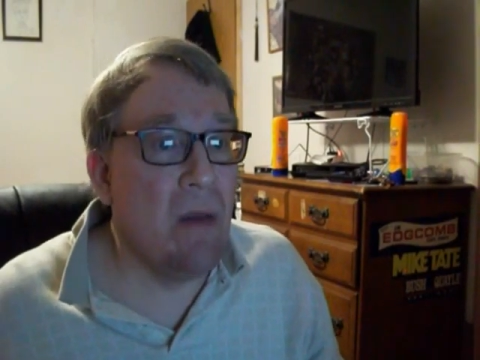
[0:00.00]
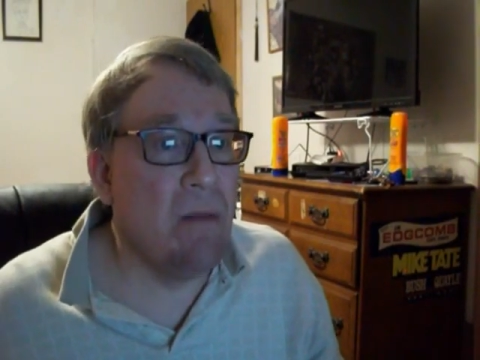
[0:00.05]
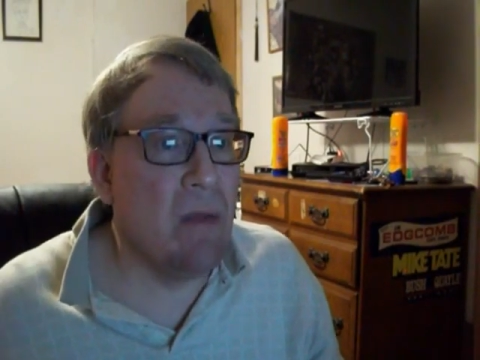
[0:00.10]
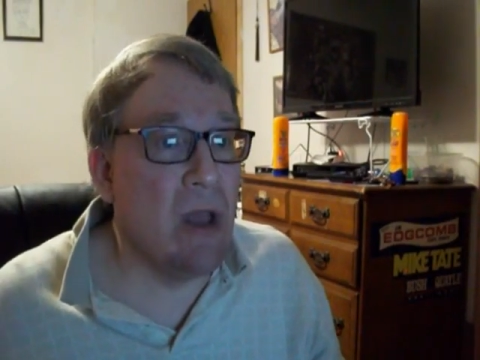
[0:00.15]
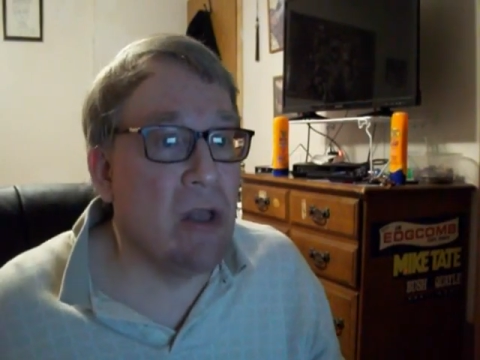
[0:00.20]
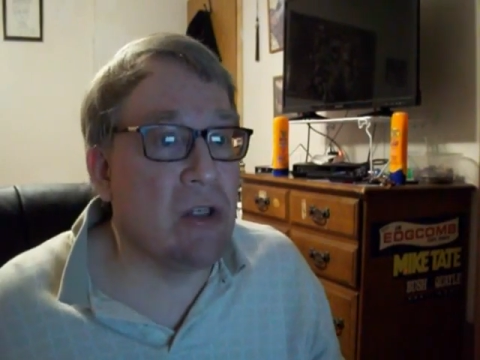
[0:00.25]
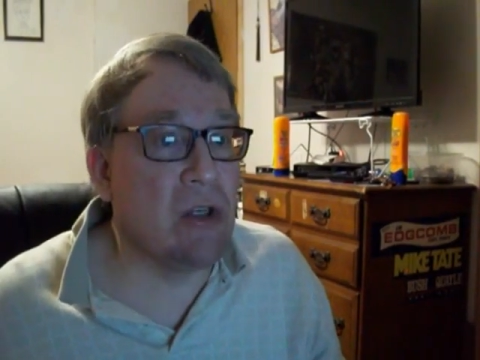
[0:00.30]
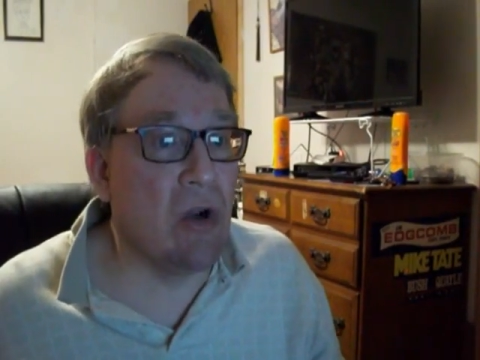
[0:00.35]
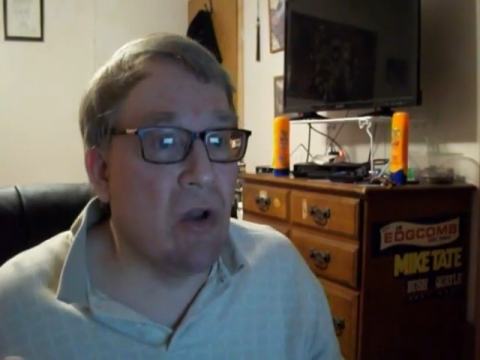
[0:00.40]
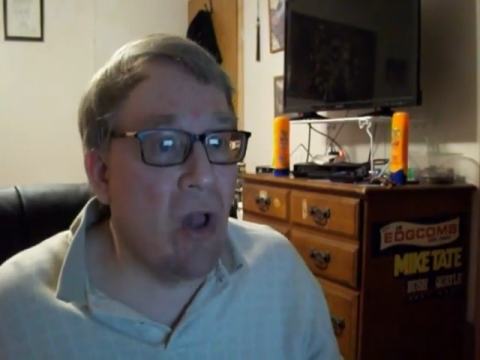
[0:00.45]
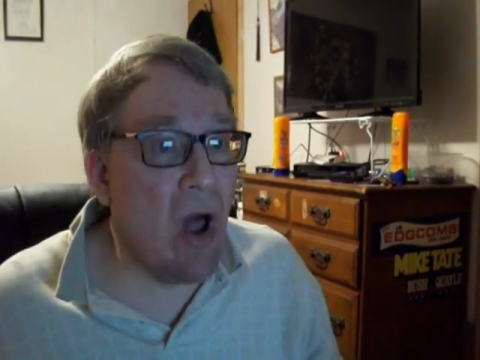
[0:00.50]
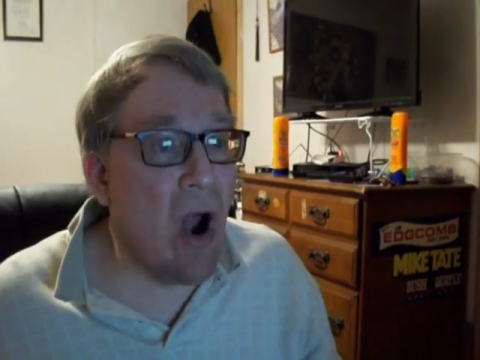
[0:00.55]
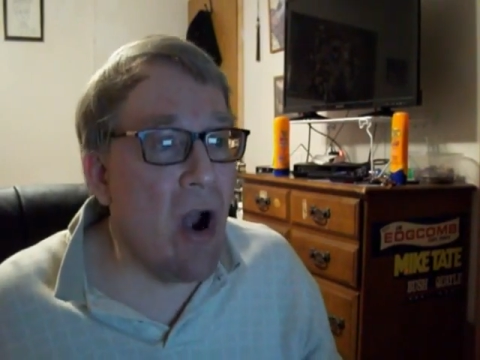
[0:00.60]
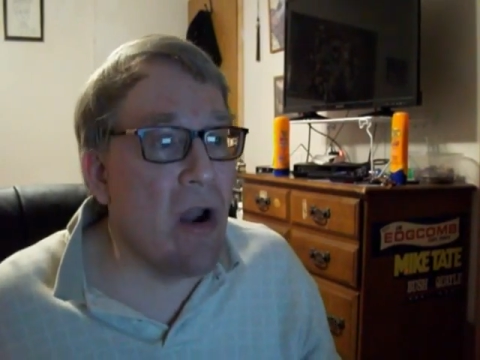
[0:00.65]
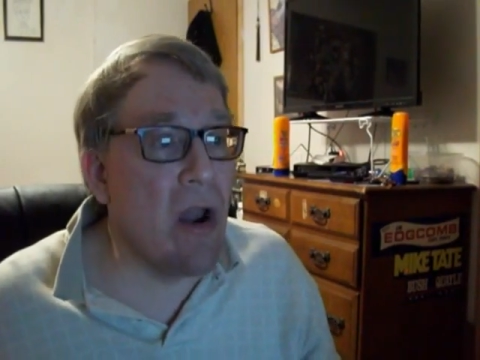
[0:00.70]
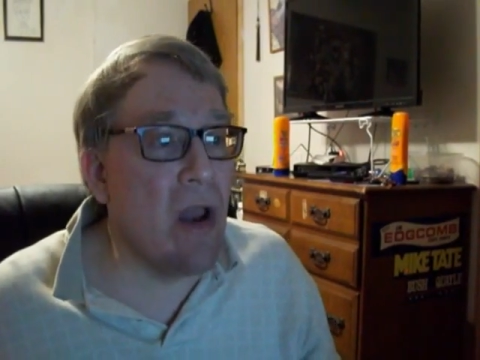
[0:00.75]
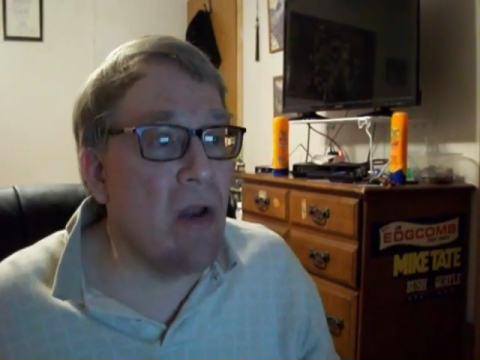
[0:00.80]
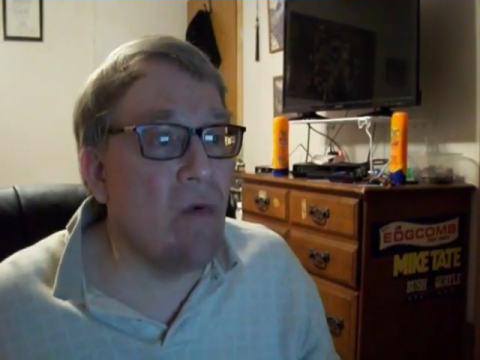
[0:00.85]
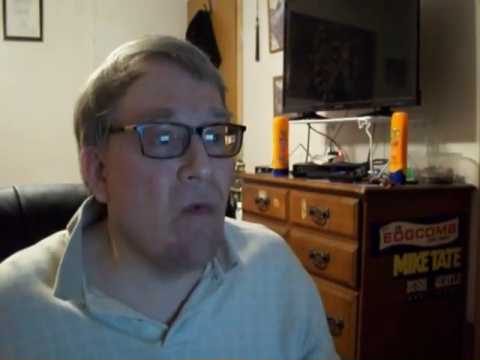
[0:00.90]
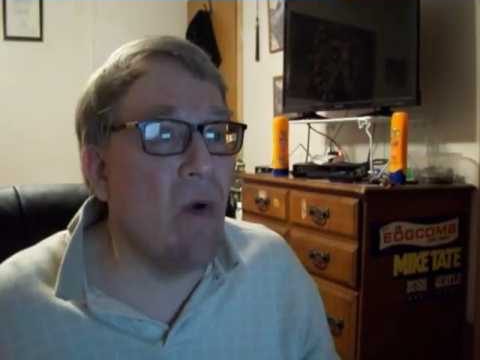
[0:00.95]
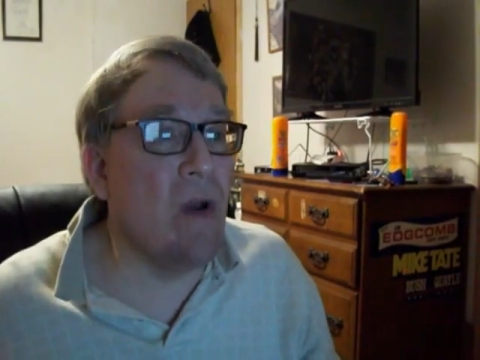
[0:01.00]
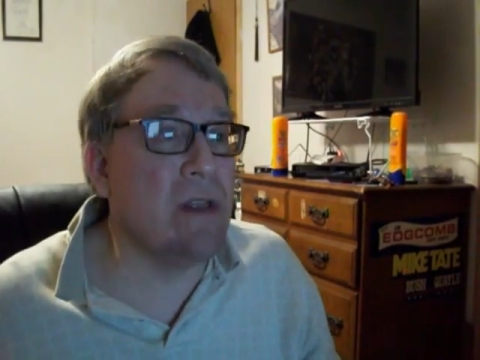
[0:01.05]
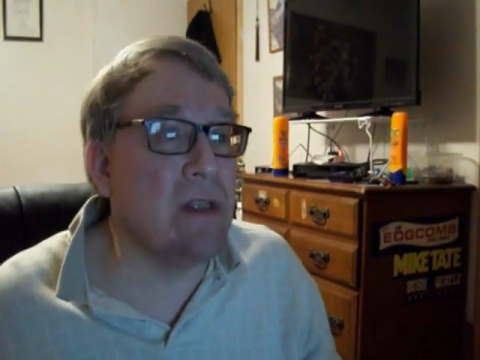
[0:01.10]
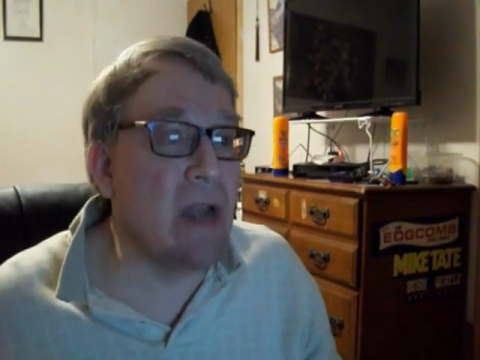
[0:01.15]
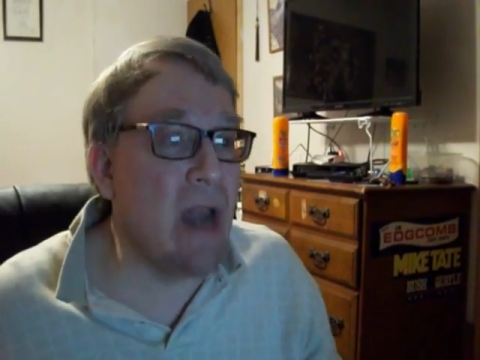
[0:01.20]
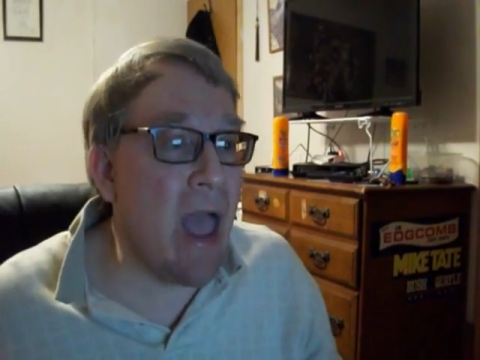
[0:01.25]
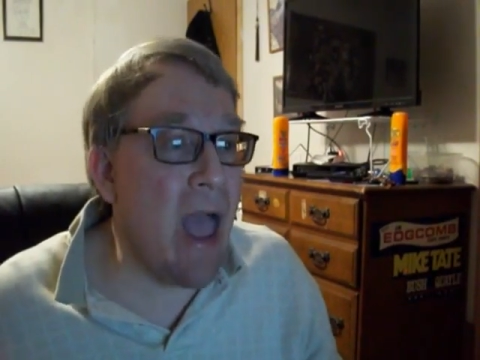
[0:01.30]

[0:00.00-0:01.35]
Mr. Lardent was an